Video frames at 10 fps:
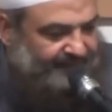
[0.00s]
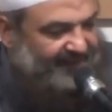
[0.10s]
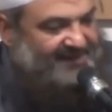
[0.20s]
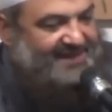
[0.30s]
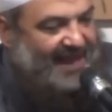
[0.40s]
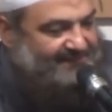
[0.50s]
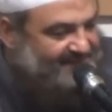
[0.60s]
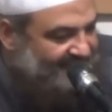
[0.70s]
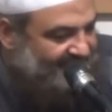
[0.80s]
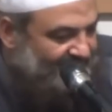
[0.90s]
Pir
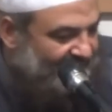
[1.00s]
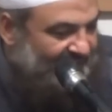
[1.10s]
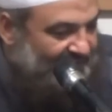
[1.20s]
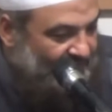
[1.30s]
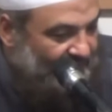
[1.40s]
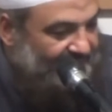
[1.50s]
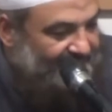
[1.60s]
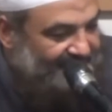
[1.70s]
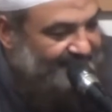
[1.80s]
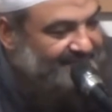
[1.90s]
Sabs, whatever you call
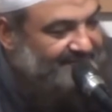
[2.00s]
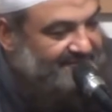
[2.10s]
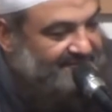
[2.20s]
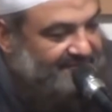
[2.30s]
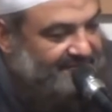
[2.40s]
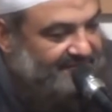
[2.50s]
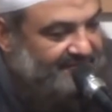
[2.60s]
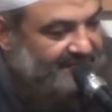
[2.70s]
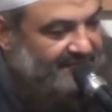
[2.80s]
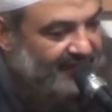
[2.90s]
them,
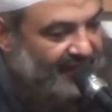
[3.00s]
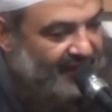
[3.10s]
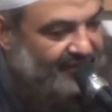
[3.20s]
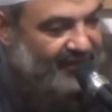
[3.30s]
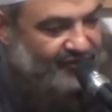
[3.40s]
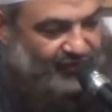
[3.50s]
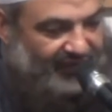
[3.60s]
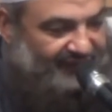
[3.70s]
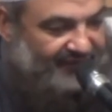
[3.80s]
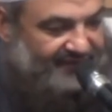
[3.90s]
they used to
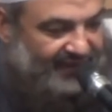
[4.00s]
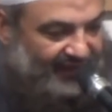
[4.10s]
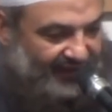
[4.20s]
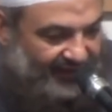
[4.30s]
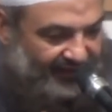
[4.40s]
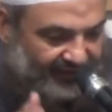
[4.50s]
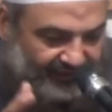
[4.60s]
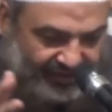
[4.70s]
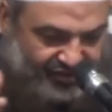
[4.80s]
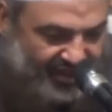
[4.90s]
even tell
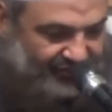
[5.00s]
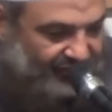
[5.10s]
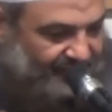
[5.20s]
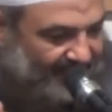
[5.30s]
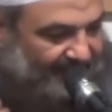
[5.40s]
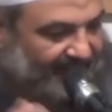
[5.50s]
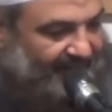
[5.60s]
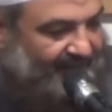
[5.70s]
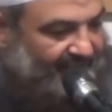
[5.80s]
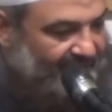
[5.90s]
the general
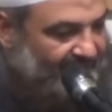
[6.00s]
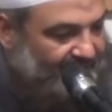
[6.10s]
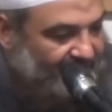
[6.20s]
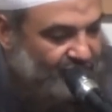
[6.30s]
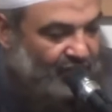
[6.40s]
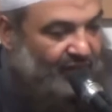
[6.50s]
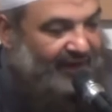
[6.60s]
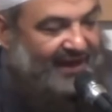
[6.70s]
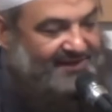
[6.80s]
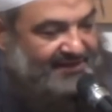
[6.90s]
public to
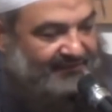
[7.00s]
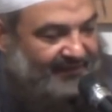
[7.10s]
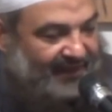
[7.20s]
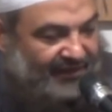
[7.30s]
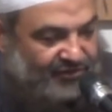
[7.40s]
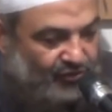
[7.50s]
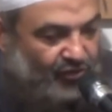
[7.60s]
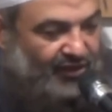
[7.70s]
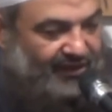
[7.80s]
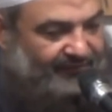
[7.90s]
go against him and to
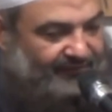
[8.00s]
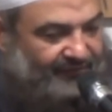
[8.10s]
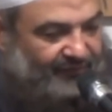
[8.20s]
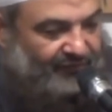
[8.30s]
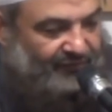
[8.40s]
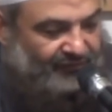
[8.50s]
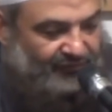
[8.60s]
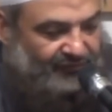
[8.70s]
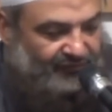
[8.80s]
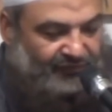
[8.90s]
call him
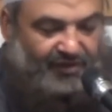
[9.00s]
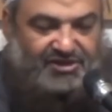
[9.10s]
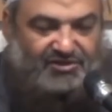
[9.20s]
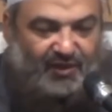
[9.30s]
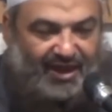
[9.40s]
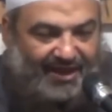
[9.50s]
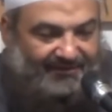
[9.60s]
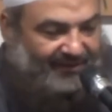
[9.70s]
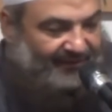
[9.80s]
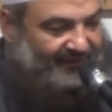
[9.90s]
not just
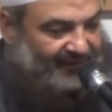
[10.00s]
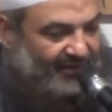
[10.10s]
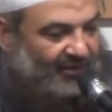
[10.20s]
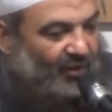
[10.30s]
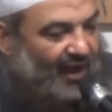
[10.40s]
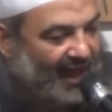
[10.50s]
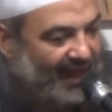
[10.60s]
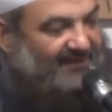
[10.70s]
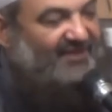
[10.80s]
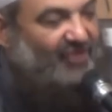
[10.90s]
Wahhabi,
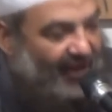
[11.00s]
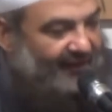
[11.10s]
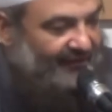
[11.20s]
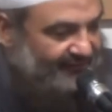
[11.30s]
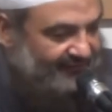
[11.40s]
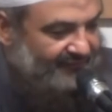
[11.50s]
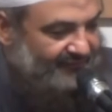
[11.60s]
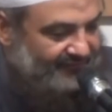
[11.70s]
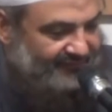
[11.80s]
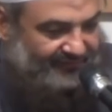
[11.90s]
Wahhabi Dal.
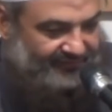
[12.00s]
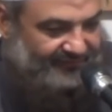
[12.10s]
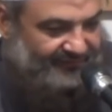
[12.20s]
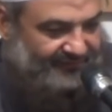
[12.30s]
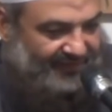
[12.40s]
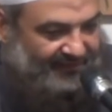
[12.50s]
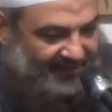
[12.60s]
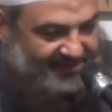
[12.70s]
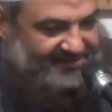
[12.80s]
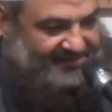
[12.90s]
That
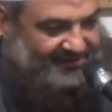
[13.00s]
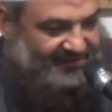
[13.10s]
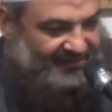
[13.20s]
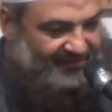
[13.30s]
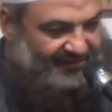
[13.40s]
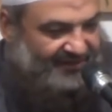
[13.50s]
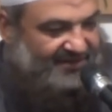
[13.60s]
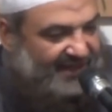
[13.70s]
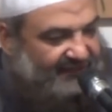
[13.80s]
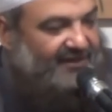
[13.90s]
means
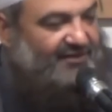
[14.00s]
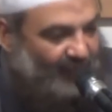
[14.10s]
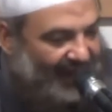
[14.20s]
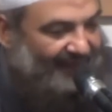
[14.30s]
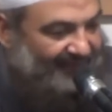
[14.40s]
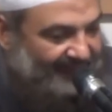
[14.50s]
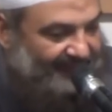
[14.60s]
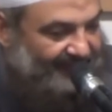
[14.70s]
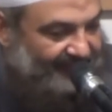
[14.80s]
deviant Wahhabi.